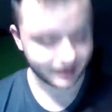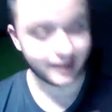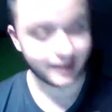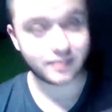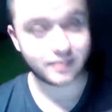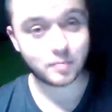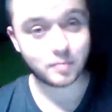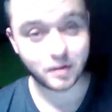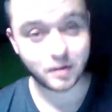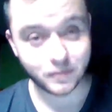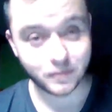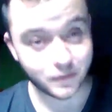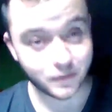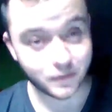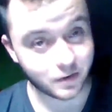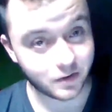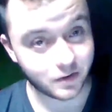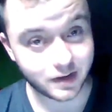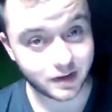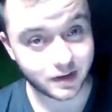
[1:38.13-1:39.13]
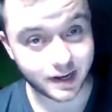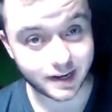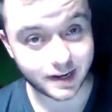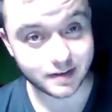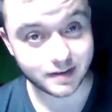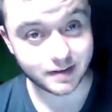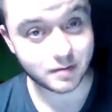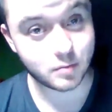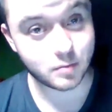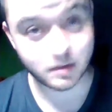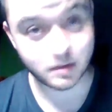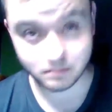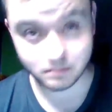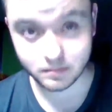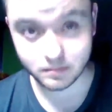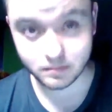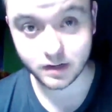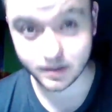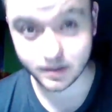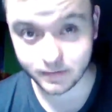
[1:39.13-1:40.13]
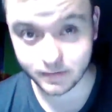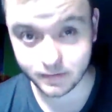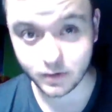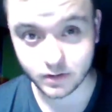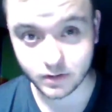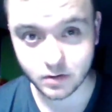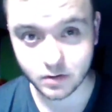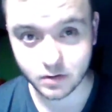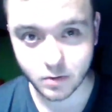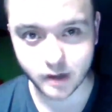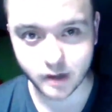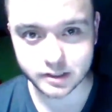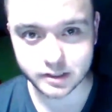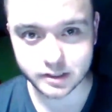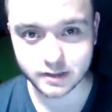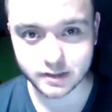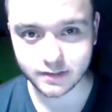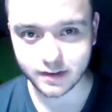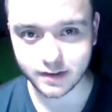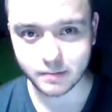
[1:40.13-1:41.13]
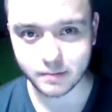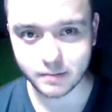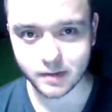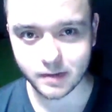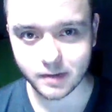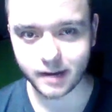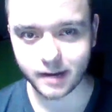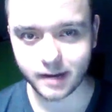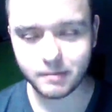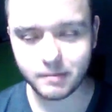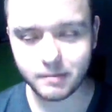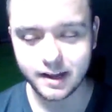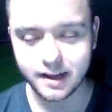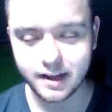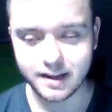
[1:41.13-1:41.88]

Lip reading: It's beautiful to look at, but confusing to watch at the same time.